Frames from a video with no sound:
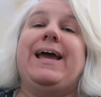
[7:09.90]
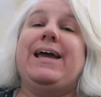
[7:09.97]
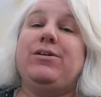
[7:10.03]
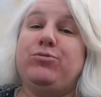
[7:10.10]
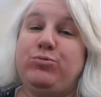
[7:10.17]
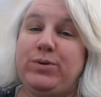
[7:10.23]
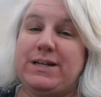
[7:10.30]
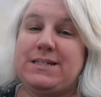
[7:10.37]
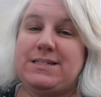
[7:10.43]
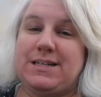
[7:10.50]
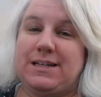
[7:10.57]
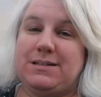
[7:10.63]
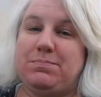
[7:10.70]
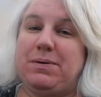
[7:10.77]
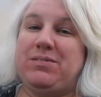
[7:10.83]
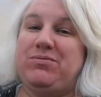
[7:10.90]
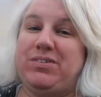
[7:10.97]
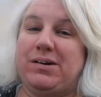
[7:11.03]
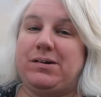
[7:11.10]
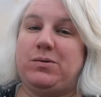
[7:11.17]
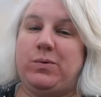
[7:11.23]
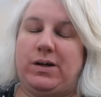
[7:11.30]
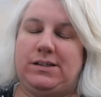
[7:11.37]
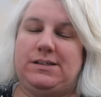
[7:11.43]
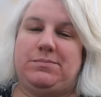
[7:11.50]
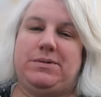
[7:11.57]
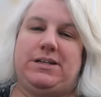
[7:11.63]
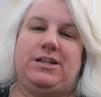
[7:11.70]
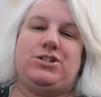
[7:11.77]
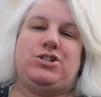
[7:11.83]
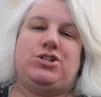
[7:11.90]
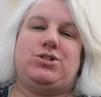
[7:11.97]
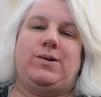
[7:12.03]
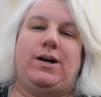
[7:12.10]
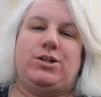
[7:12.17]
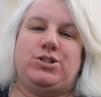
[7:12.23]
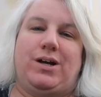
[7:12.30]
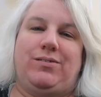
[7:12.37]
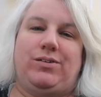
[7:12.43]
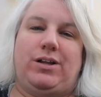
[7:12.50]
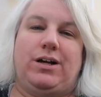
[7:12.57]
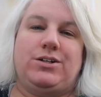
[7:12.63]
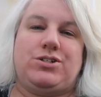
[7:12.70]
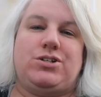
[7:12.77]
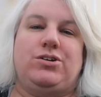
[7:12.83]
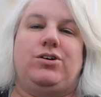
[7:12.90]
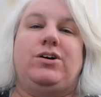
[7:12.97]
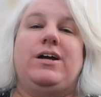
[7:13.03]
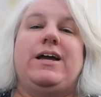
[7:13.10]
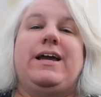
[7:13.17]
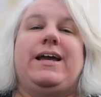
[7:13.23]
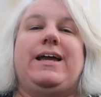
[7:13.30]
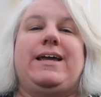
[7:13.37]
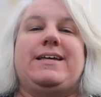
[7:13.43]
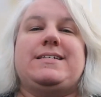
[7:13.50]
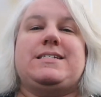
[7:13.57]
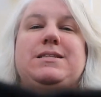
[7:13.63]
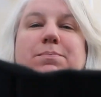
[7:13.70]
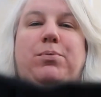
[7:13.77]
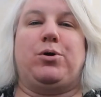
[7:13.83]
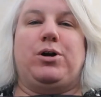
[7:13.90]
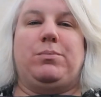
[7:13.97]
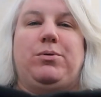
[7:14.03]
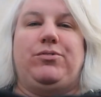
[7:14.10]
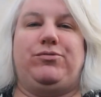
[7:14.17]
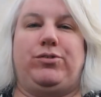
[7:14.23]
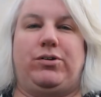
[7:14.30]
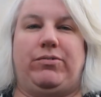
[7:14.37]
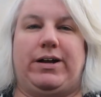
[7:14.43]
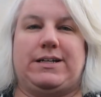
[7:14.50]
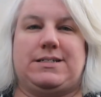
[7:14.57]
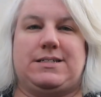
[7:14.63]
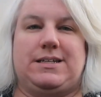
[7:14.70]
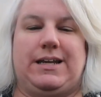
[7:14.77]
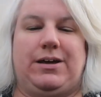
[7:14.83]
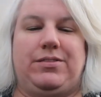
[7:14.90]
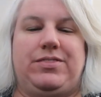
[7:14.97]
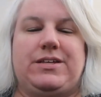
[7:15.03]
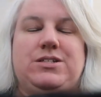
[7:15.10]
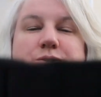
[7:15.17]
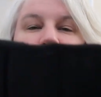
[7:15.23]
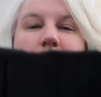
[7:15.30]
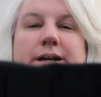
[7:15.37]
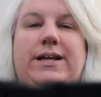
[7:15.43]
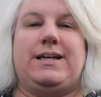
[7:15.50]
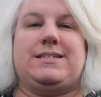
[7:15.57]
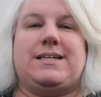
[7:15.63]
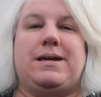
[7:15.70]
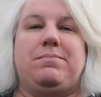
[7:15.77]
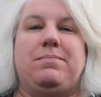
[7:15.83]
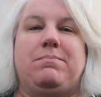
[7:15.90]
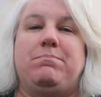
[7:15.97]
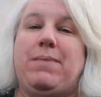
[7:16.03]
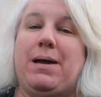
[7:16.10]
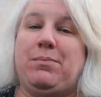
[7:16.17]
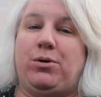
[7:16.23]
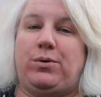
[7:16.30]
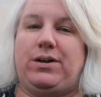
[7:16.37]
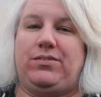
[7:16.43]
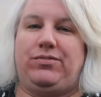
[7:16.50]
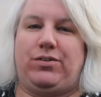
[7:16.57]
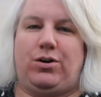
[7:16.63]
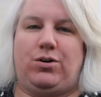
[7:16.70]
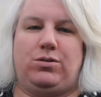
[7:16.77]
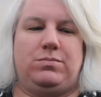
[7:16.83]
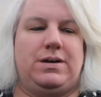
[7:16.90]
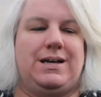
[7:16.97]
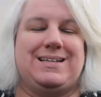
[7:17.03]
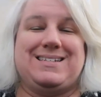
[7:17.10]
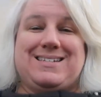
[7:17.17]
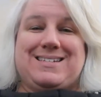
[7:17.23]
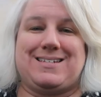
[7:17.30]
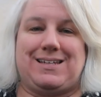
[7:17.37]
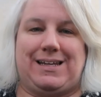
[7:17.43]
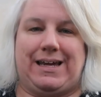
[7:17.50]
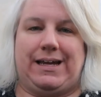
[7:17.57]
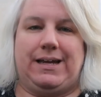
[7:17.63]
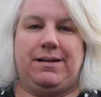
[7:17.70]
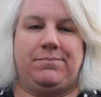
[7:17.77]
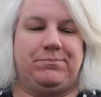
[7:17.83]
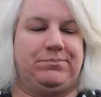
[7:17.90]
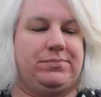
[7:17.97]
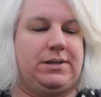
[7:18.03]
A recent but very welcome addition to our travel arsenal is the portable footrest. Now this one is a memory foam sling.